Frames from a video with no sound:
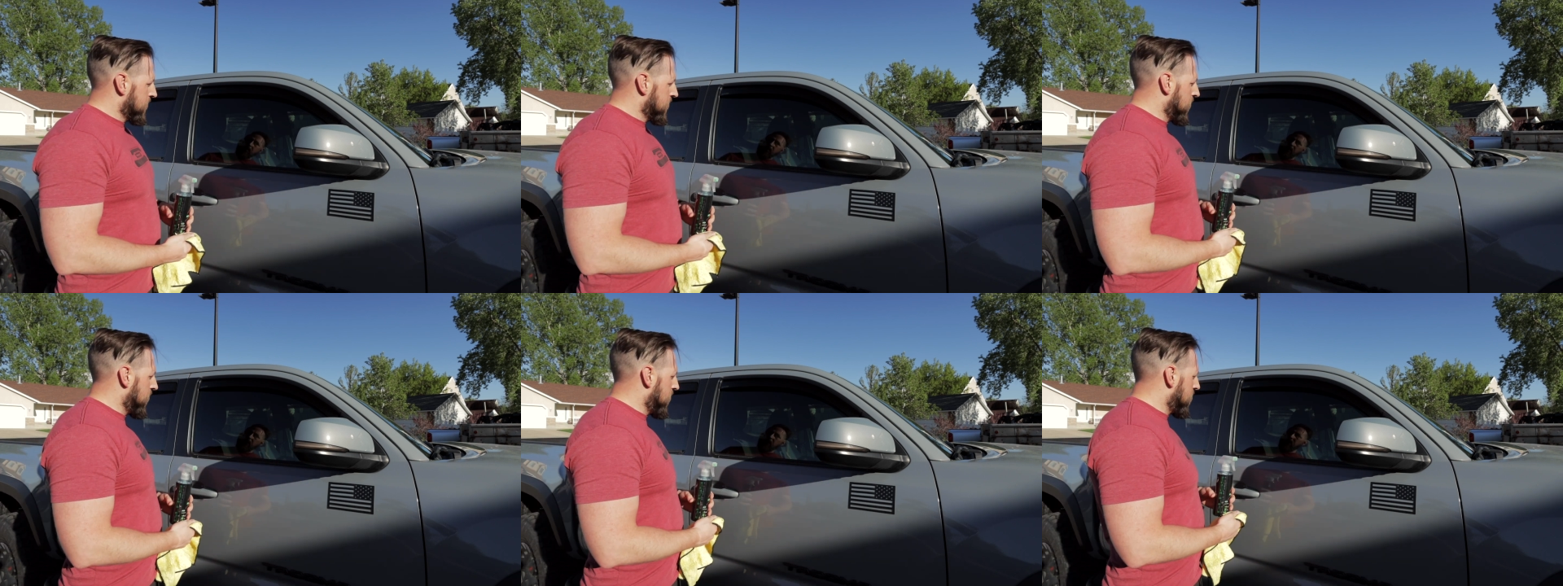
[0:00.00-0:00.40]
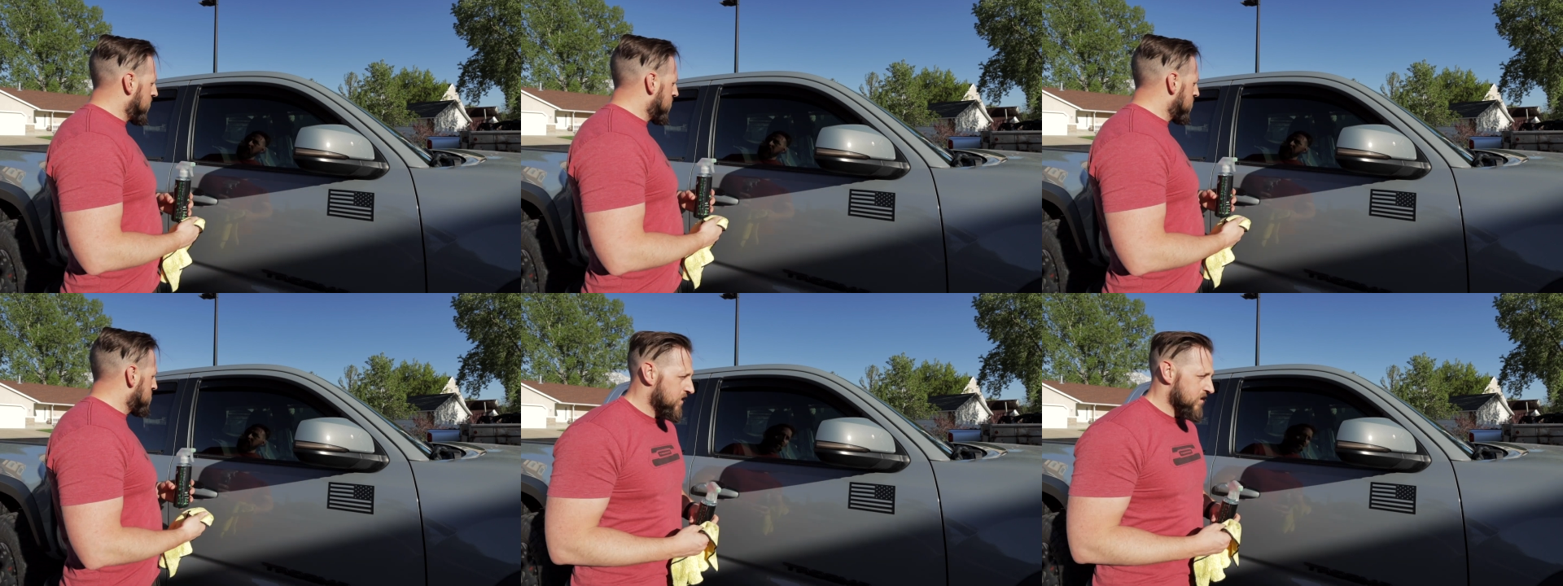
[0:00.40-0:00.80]

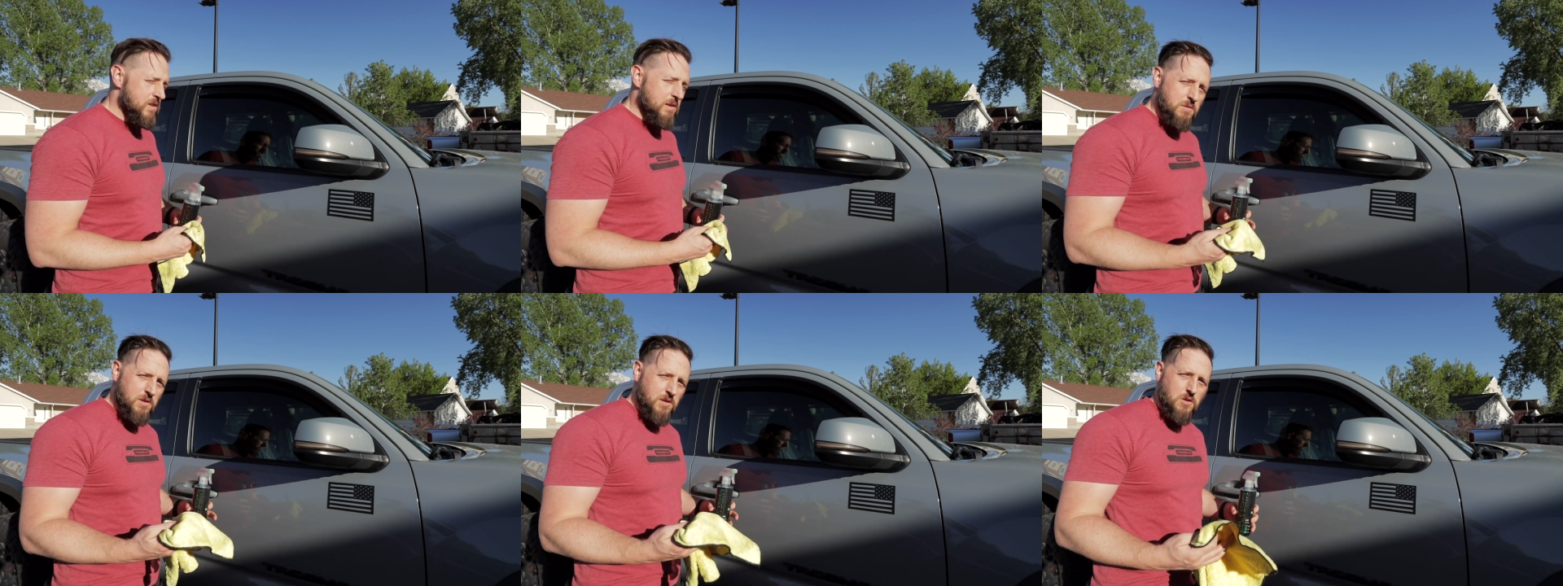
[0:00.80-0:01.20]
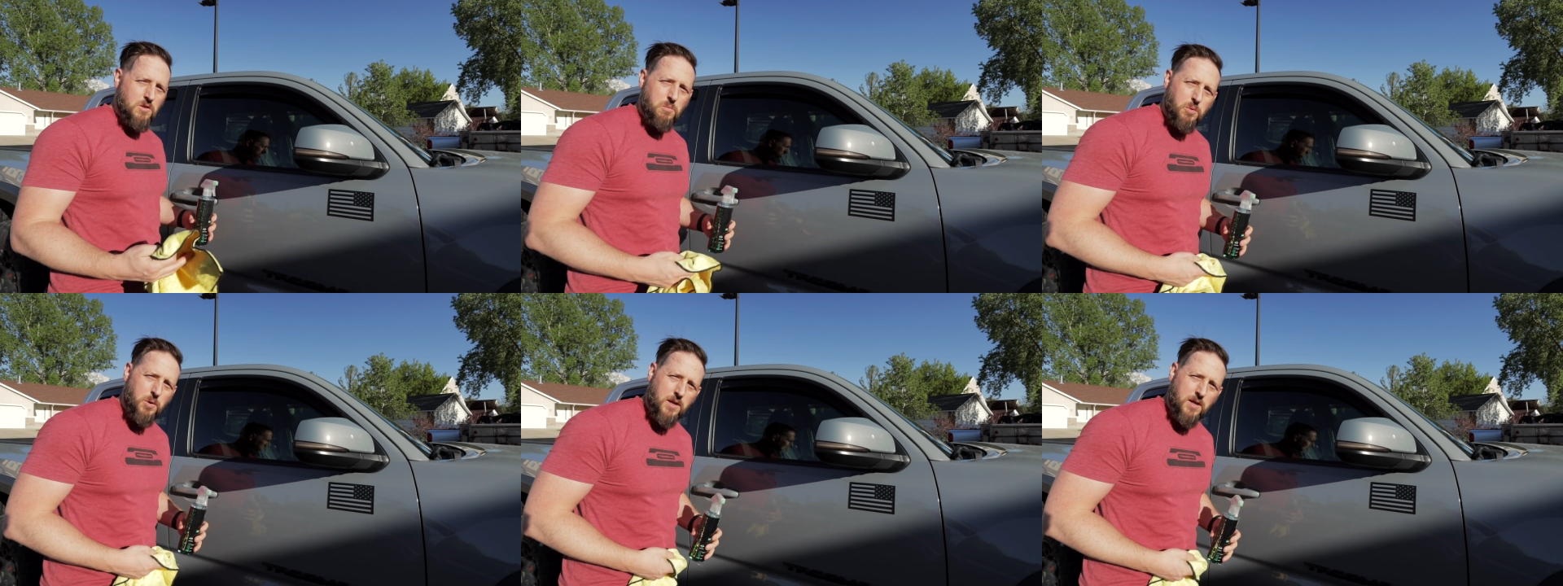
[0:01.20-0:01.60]
and it seems to do
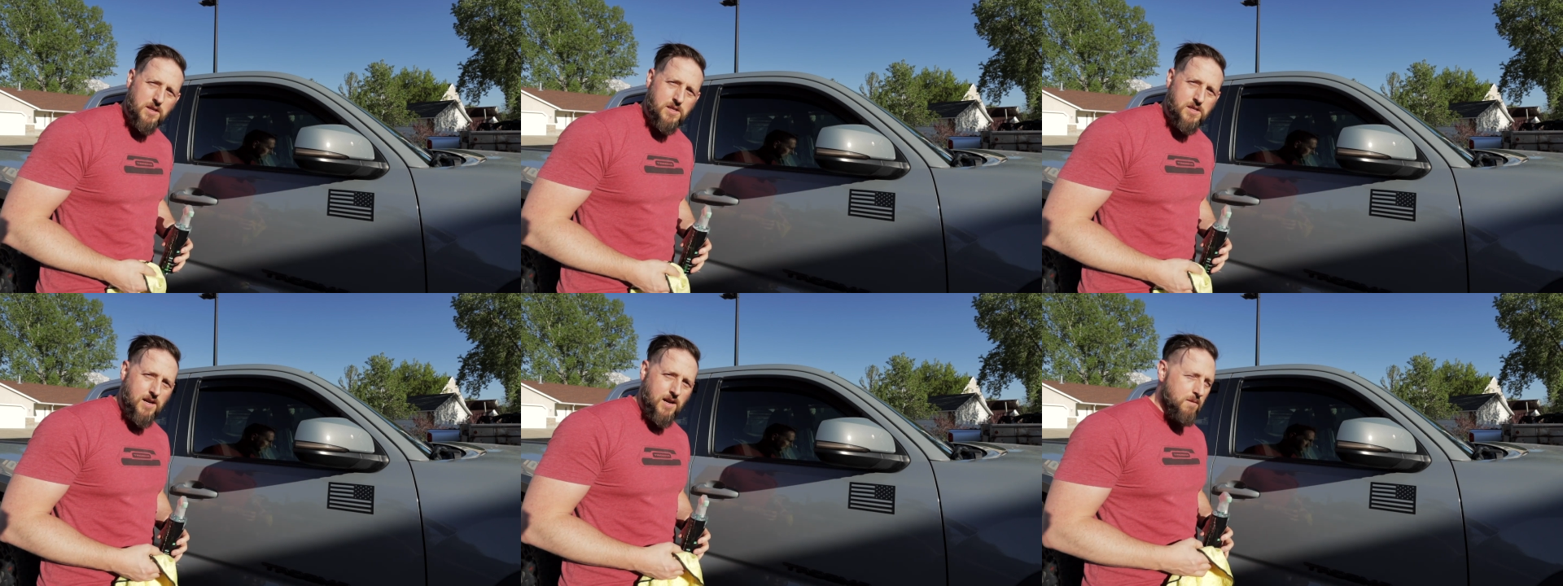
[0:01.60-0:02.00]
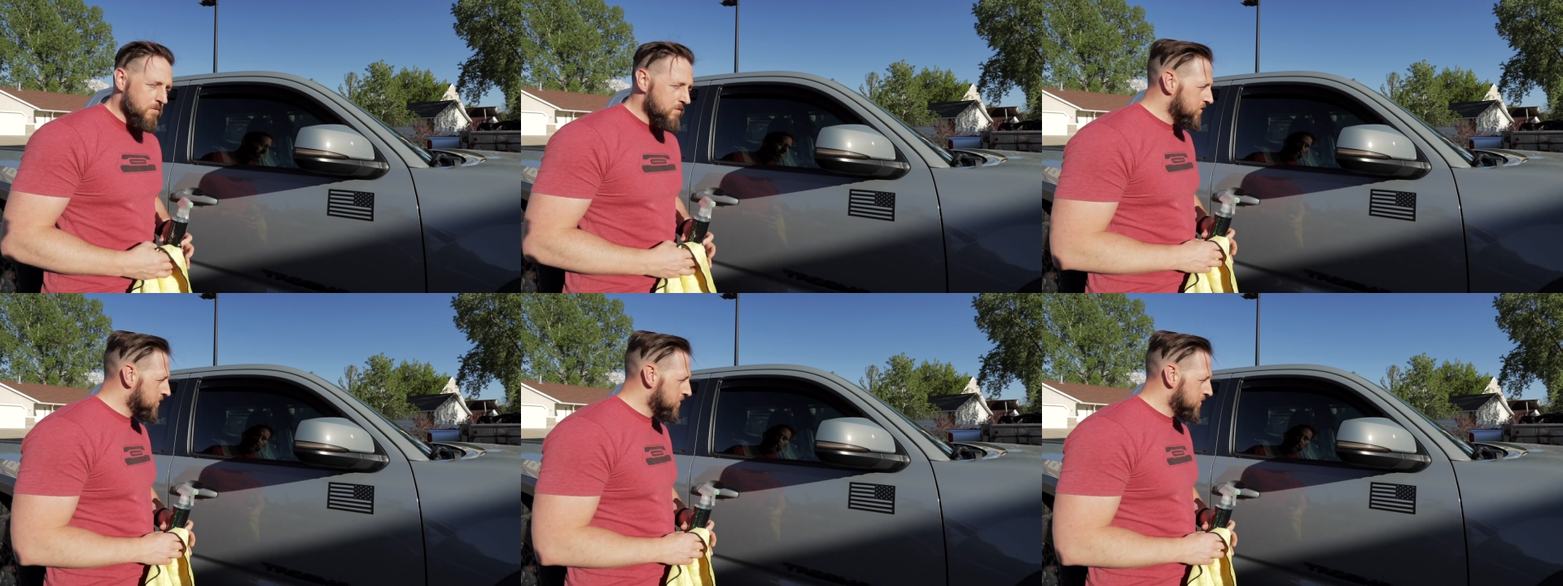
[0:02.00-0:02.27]
a pretty good job.